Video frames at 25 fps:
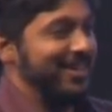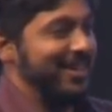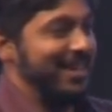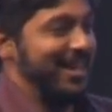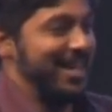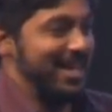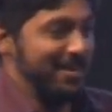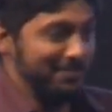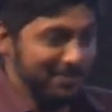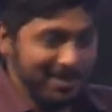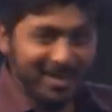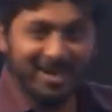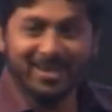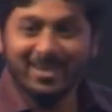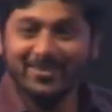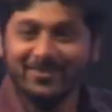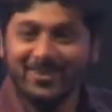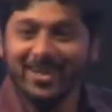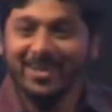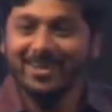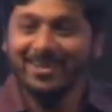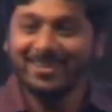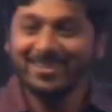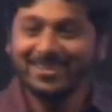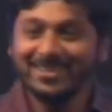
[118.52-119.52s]
I am
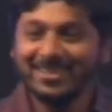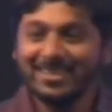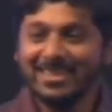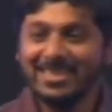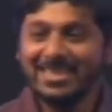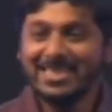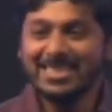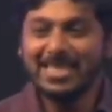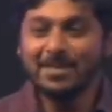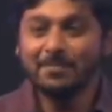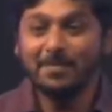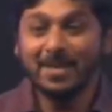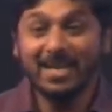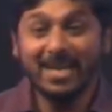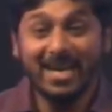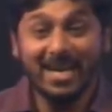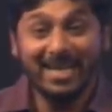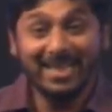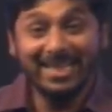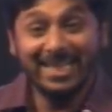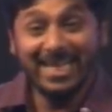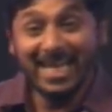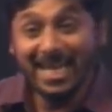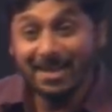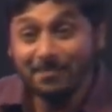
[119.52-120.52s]
Rahgava." He said, "But
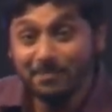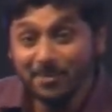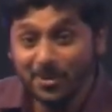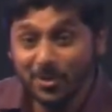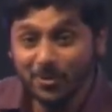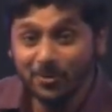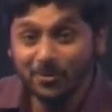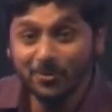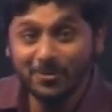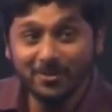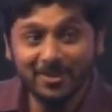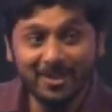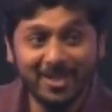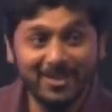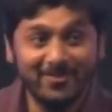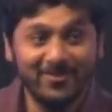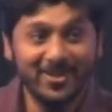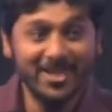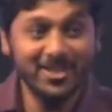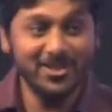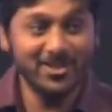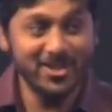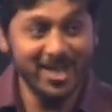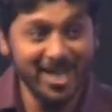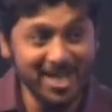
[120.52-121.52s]
I named you. If
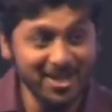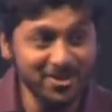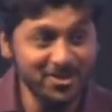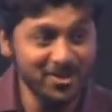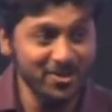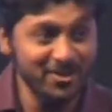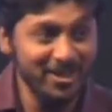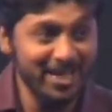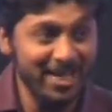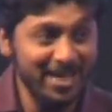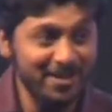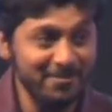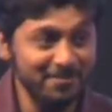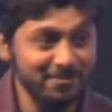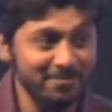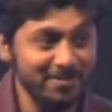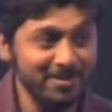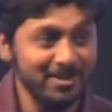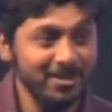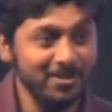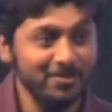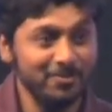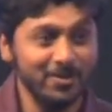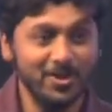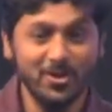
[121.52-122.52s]
I change your
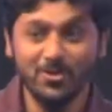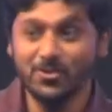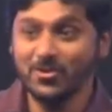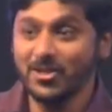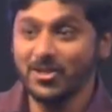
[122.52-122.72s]
name, will you